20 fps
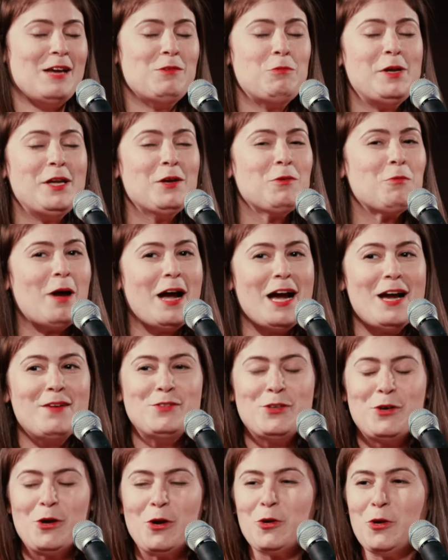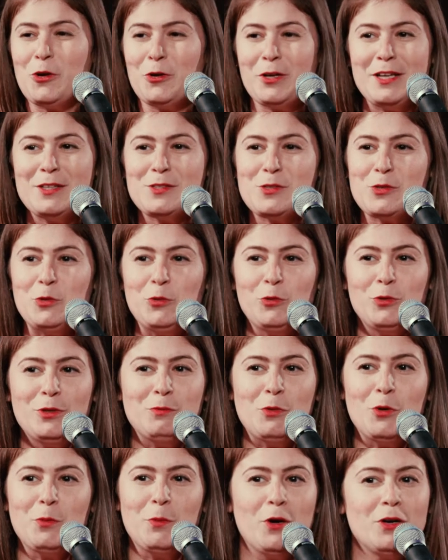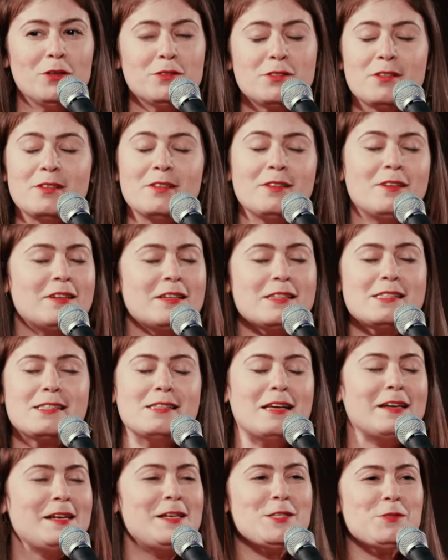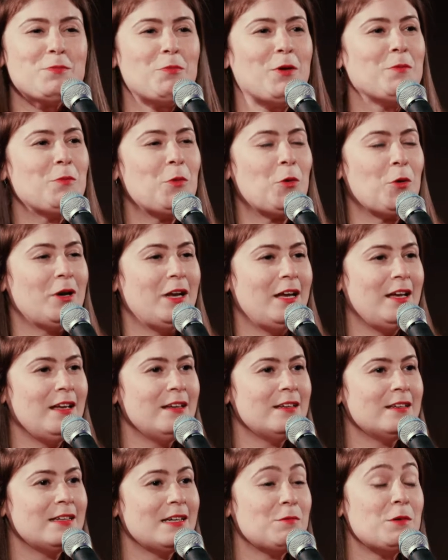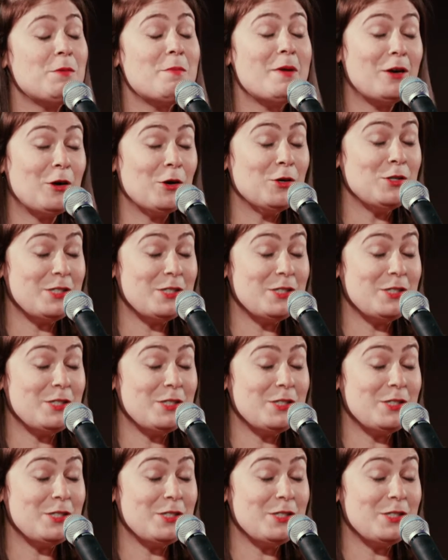And we arrived at our cooking school in Montmartre on a sunny spring morning. We met